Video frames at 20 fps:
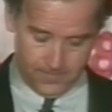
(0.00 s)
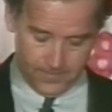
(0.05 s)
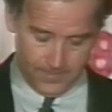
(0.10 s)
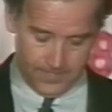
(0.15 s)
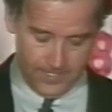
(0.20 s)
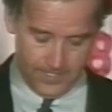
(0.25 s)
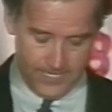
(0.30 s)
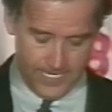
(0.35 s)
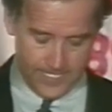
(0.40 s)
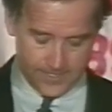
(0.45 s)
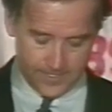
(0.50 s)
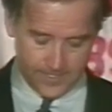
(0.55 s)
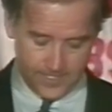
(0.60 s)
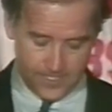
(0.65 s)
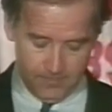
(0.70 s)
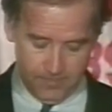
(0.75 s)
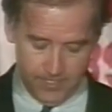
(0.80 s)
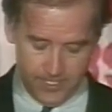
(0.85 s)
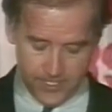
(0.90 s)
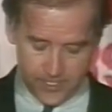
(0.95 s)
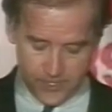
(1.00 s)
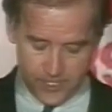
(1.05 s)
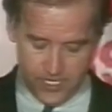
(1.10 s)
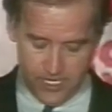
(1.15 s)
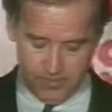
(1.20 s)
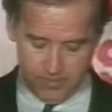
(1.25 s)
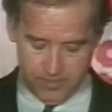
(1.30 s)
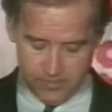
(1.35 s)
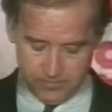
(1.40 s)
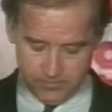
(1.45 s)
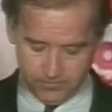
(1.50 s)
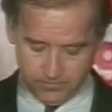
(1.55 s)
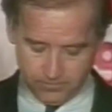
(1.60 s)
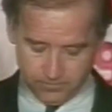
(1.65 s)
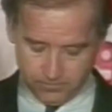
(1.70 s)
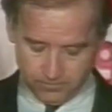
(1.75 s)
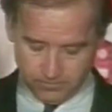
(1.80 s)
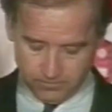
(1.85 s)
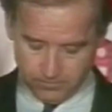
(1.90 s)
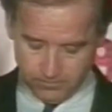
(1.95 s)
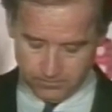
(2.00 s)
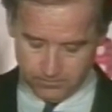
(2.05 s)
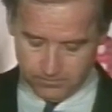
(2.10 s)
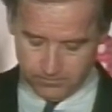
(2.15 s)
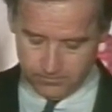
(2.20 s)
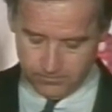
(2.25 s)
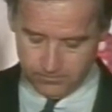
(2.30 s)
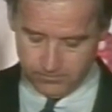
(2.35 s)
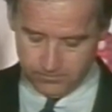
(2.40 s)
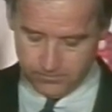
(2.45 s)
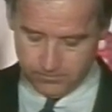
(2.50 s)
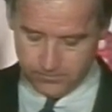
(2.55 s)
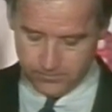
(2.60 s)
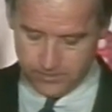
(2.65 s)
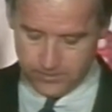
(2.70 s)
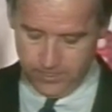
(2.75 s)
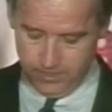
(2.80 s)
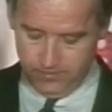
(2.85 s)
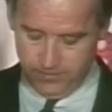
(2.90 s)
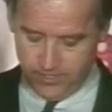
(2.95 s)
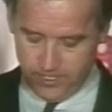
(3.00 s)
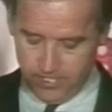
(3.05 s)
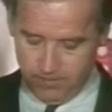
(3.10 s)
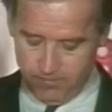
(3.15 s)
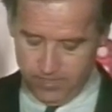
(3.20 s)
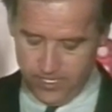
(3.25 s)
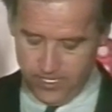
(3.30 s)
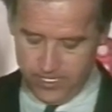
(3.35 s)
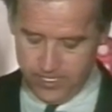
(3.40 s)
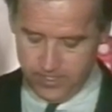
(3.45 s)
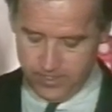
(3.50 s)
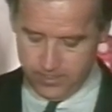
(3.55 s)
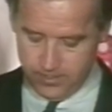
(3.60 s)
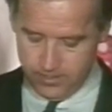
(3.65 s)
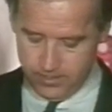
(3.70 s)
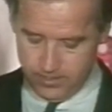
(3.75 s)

and as the committee chairman of the committee,